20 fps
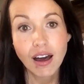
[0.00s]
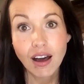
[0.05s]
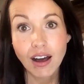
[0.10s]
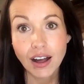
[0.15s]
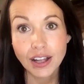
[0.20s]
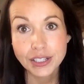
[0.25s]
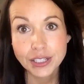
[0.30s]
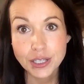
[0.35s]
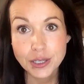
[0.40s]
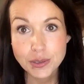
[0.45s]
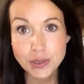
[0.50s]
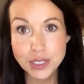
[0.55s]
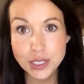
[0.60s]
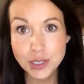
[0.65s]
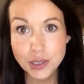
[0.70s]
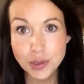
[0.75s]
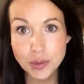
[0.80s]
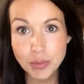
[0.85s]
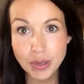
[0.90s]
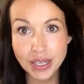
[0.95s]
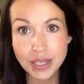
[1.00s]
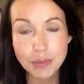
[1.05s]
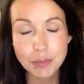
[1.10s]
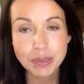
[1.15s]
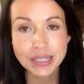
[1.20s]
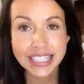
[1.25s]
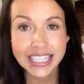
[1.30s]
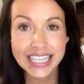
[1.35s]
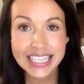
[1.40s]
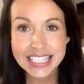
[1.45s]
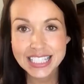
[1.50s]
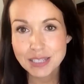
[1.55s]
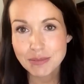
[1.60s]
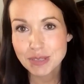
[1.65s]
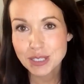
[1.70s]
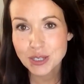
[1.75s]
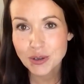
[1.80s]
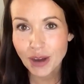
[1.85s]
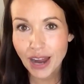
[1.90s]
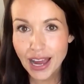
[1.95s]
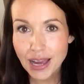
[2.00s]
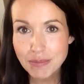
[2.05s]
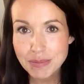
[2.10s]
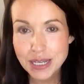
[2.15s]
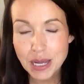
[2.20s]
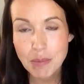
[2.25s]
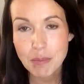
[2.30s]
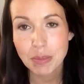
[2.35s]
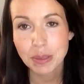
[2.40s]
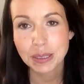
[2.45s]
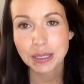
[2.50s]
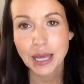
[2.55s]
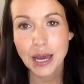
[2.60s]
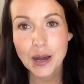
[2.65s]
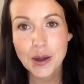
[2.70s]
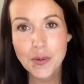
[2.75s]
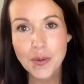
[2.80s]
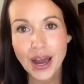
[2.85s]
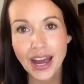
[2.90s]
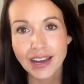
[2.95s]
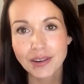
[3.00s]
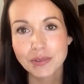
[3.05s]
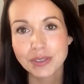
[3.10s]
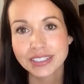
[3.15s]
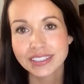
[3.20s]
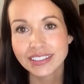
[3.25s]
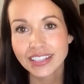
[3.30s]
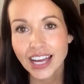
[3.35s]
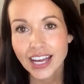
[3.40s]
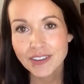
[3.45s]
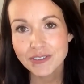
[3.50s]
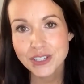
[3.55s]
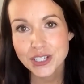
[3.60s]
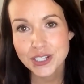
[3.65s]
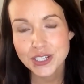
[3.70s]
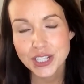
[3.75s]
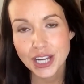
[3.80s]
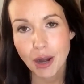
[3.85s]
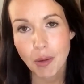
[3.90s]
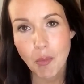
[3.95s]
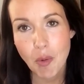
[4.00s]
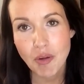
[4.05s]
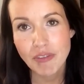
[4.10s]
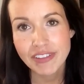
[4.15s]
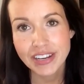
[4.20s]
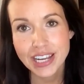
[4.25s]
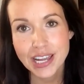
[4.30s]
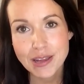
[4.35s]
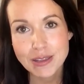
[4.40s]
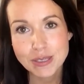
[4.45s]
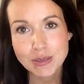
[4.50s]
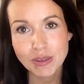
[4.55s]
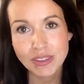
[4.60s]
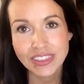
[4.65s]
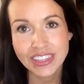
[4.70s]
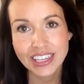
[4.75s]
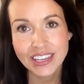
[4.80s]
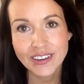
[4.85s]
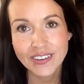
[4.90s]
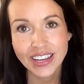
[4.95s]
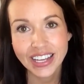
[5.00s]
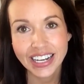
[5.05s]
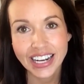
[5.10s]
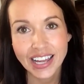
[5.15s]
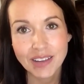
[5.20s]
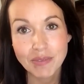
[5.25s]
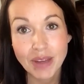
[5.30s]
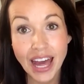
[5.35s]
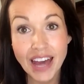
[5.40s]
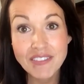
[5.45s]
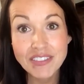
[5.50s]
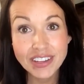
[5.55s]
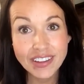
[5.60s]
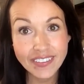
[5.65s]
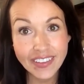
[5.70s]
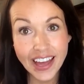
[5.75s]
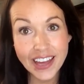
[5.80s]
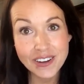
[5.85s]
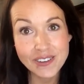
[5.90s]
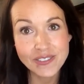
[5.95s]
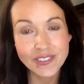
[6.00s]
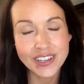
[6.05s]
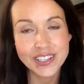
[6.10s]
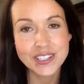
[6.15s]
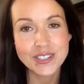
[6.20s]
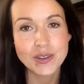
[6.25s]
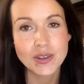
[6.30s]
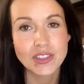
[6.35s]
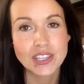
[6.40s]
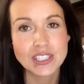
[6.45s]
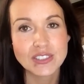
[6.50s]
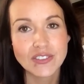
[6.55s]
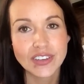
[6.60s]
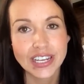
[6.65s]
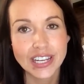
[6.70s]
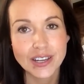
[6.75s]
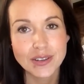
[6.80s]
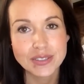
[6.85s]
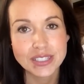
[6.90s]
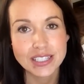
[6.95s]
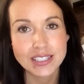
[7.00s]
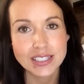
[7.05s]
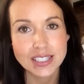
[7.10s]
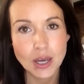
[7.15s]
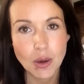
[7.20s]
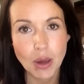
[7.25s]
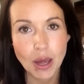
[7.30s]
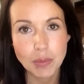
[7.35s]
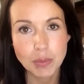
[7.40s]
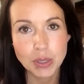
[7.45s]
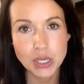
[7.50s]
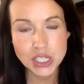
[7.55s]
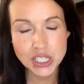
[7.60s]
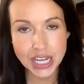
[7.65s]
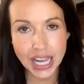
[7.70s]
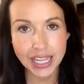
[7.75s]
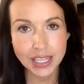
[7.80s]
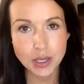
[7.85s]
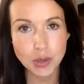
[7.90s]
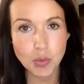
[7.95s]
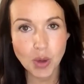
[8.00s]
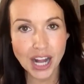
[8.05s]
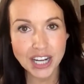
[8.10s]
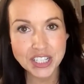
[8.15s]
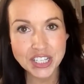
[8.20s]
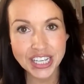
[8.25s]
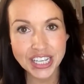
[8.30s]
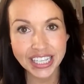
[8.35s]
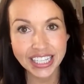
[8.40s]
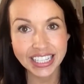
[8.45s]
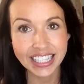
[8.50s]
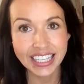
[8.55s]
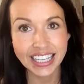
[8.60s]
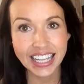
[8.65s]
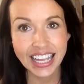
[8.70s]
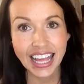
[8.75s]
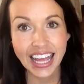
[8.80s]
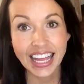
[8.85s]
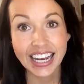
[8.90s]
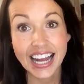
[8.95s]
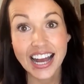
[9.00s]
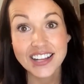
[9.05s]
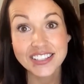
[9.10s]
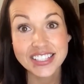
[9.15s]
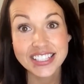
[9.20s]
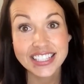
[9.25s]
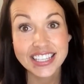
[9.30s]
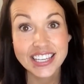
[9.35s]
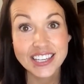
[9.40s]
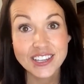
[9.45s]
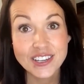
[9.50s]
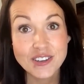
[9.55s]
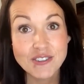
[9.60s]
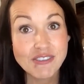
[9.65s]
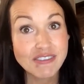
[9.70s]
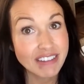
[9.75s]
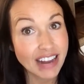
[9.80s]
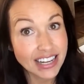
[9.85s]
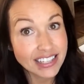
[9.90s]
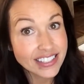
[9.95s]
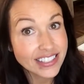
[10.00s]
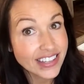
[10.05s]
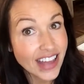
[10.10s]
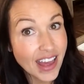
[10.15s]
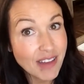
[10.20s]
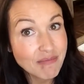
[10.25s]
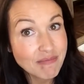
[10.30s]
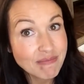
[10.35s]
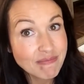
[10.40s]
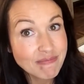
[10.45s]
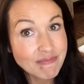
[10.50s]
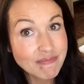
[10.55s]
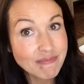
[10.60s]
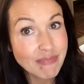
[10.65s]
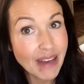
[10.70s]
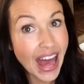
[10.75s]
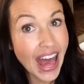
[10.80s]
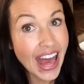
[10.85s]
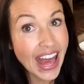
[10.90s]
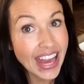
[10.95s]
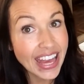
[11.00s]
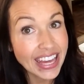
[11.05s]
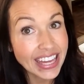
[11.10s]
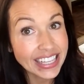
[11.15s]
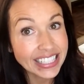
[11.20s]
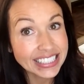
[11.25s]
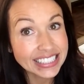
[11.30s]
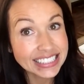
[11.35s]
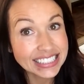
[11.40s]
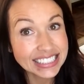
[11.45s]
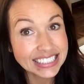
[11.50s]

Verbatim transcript: on YouTube, please subscribe down below. I would love to share more videos with you, and I'm having a lot of fun doing these videos, and so I appreciate you watching, and I'll see you next time. Bye!